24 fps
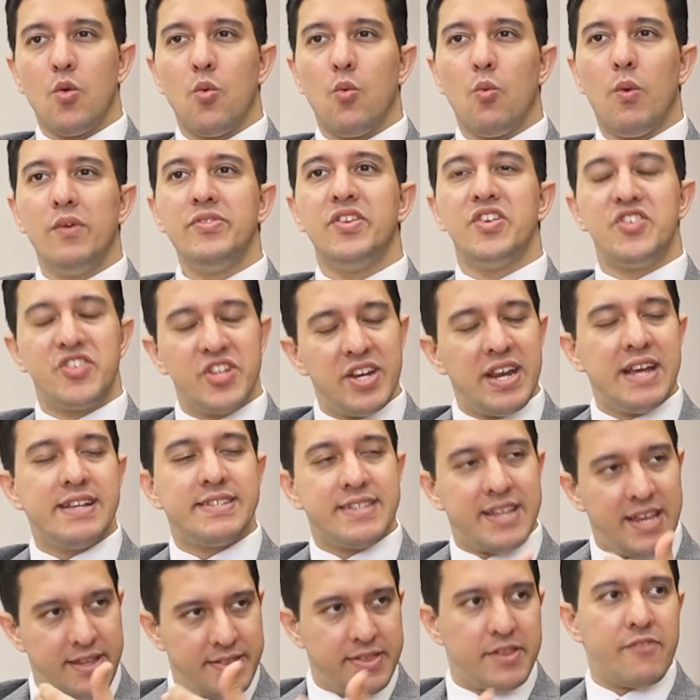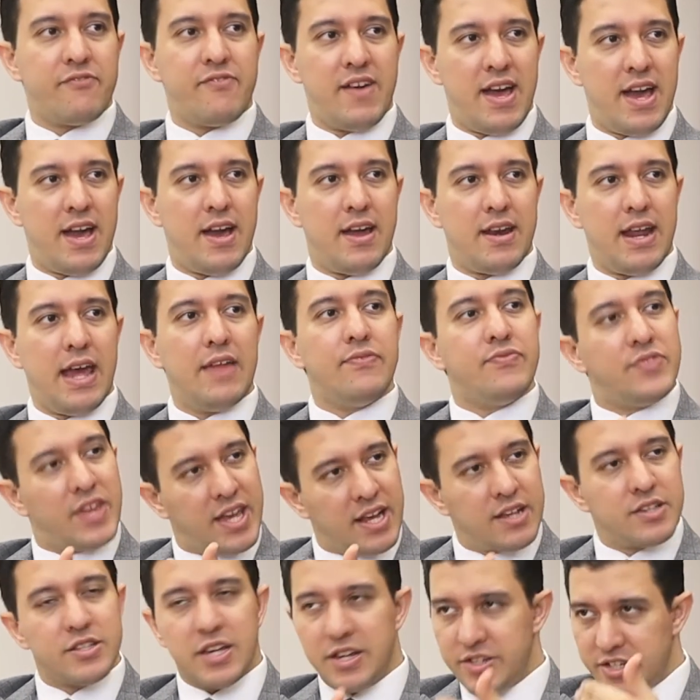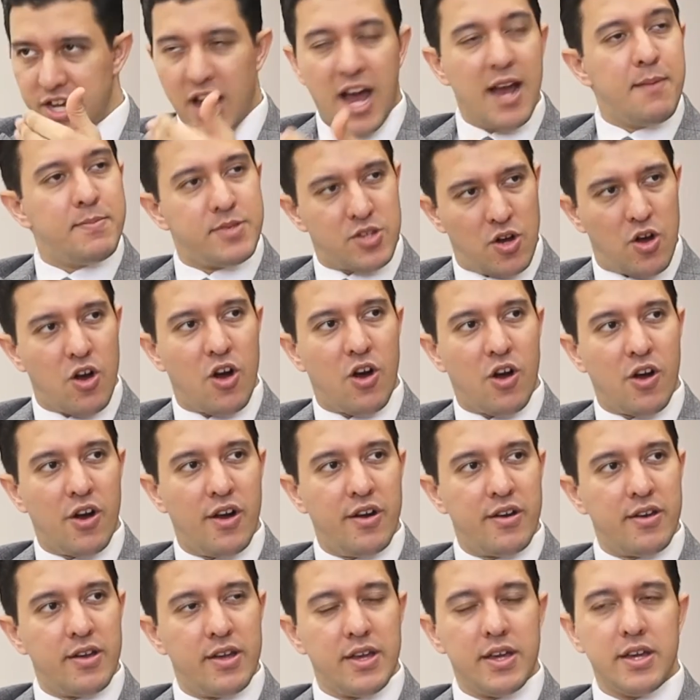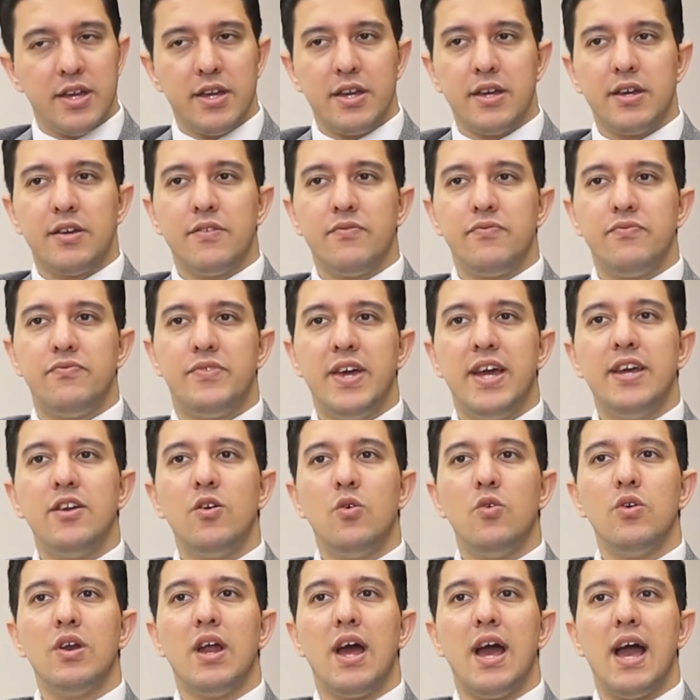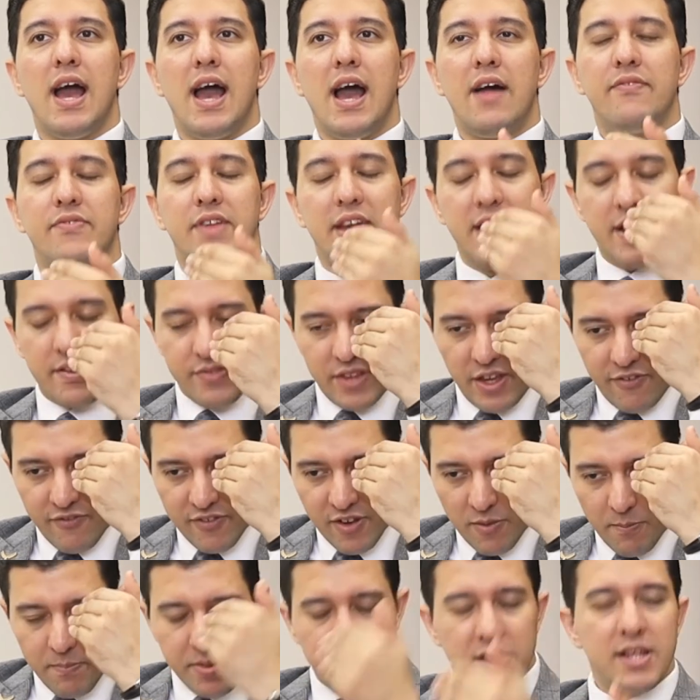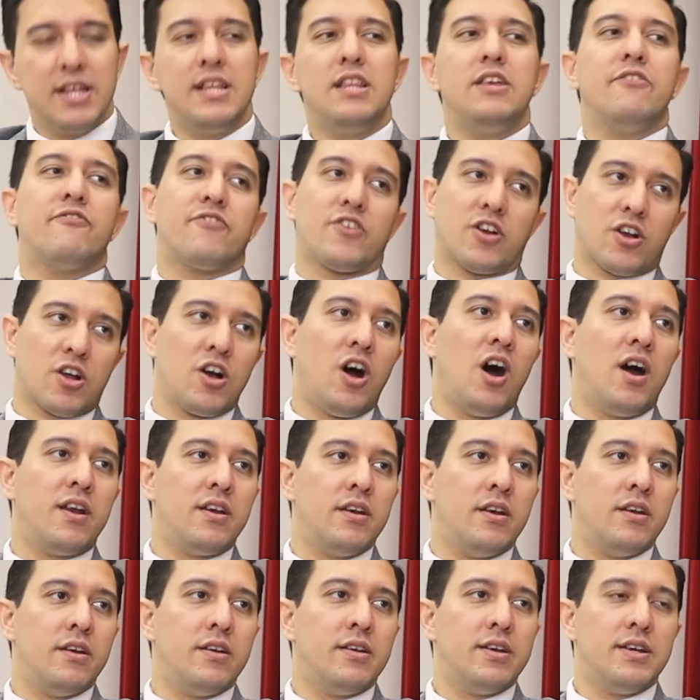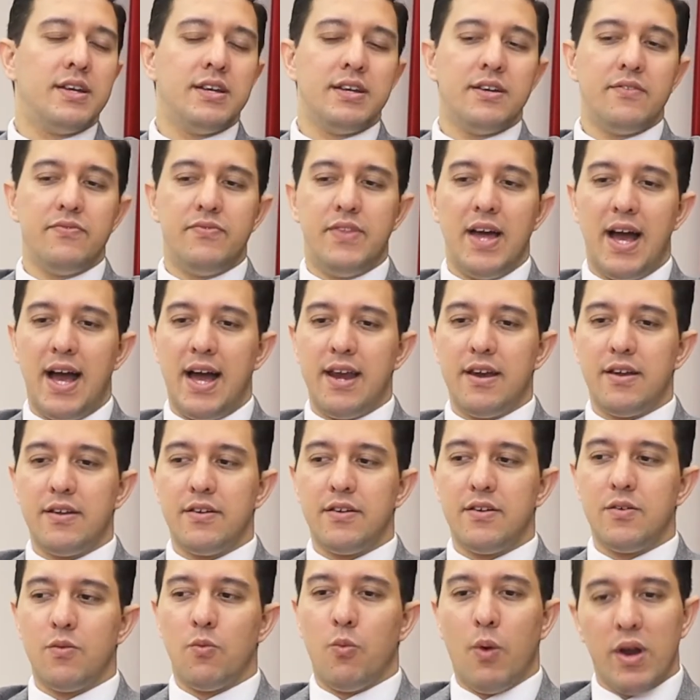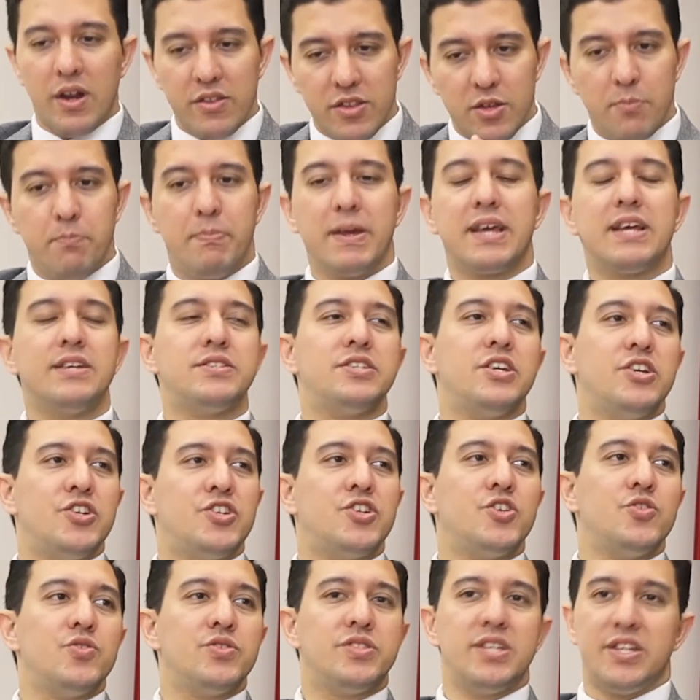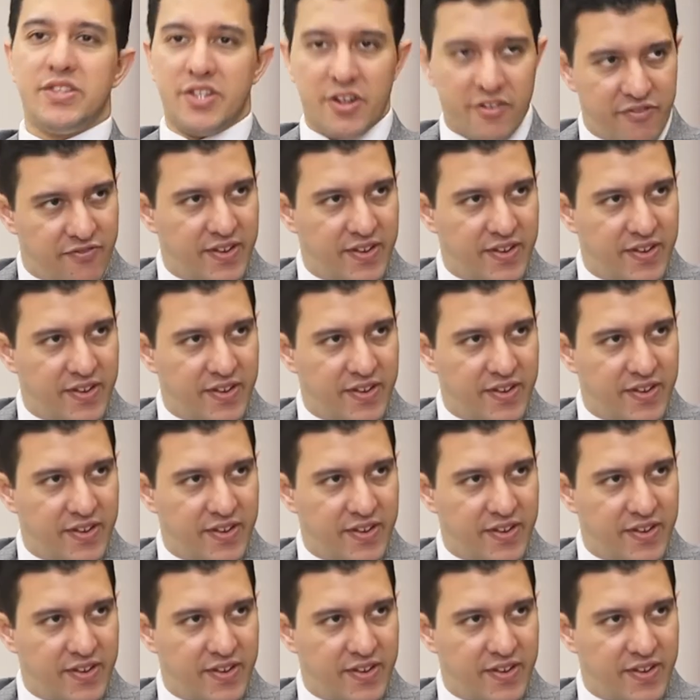when the shit has hit the fan and times are hard, they've completely forgotten that one of the biggest issues that they're